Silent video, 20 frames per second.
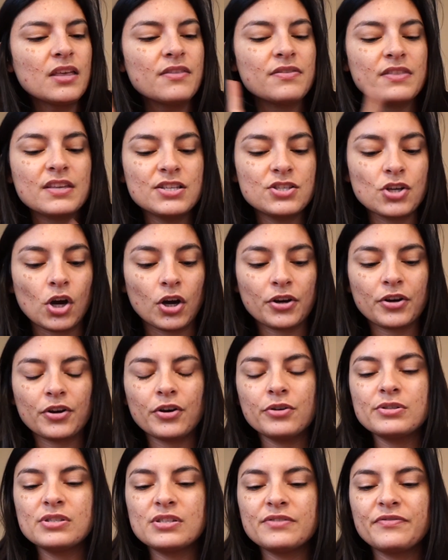the dark
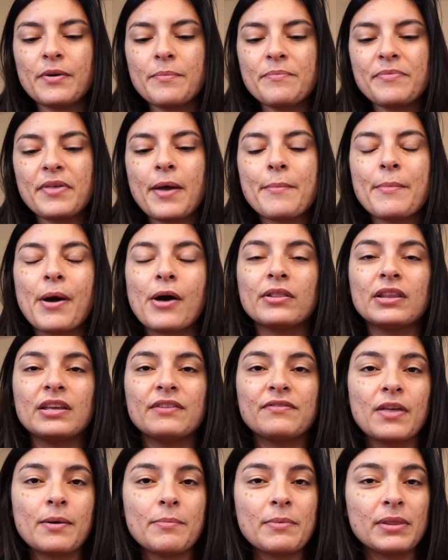roast from them. I'll
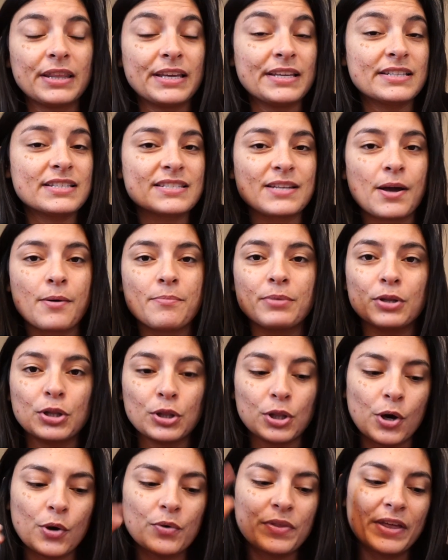leave them linked down
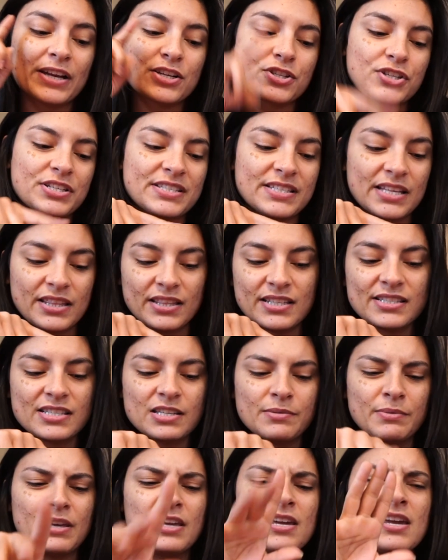below. They actually sent this
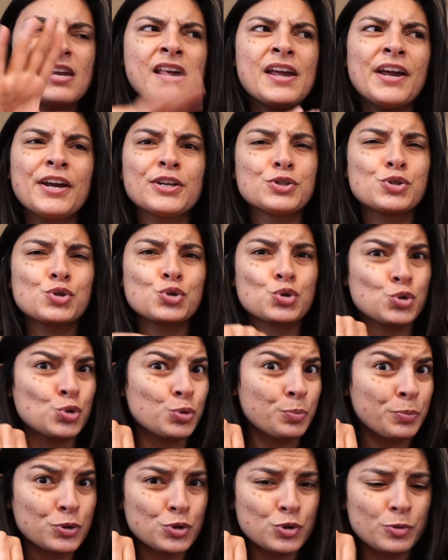to me. It's
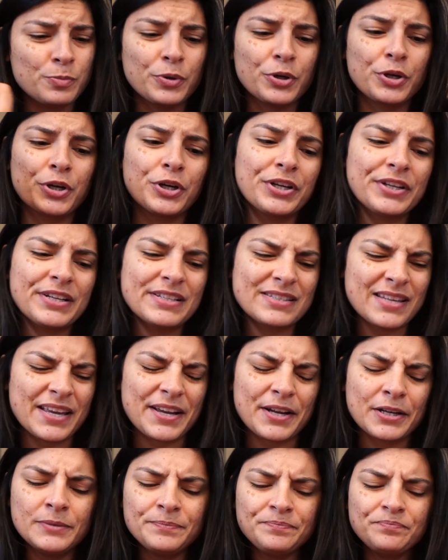super, super good. It's
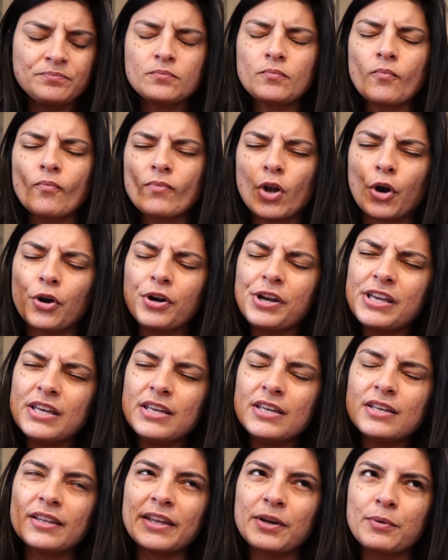like
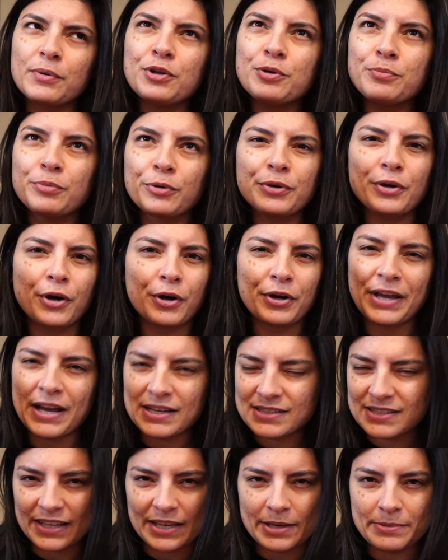already, like when you brew it already
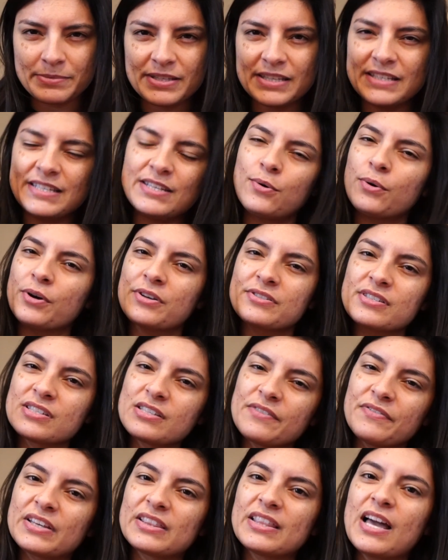has like MCT oils and
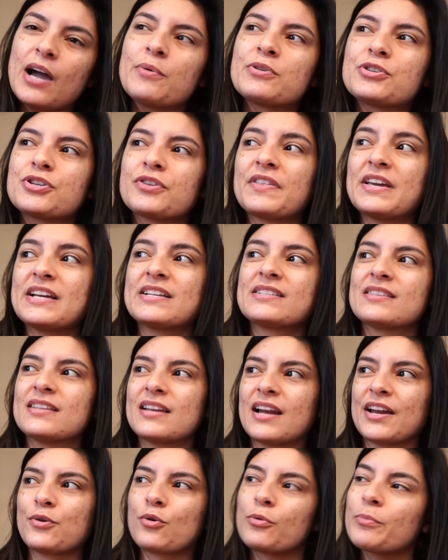stuff like that, which are things
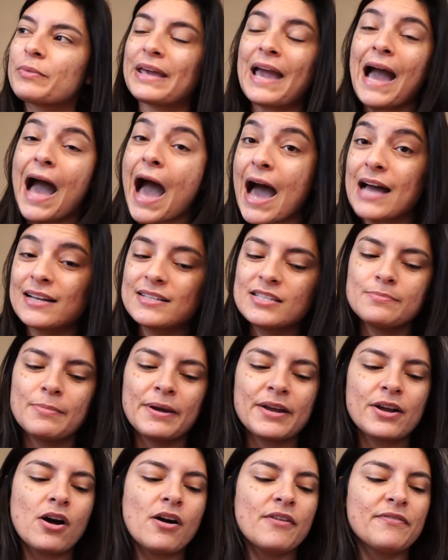that I normally add to
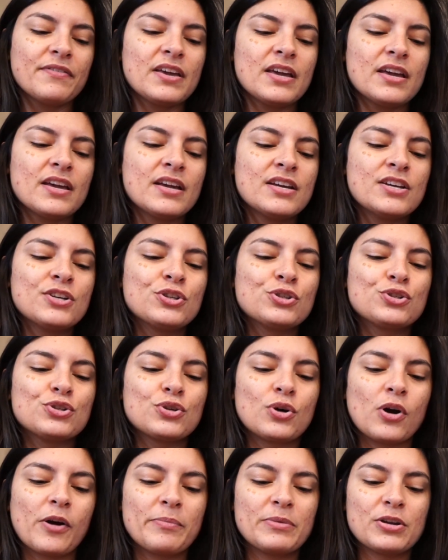my coffee.
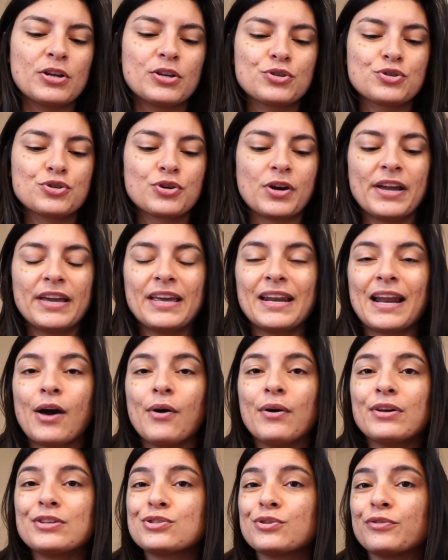So I've been trying it
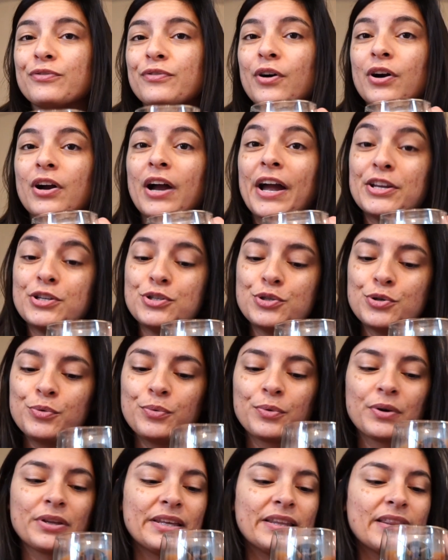out and so far I do
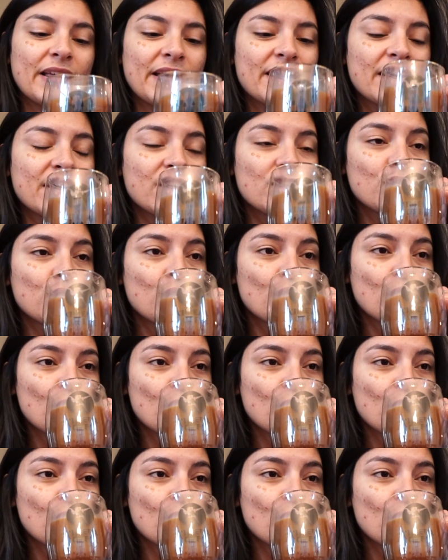really like it.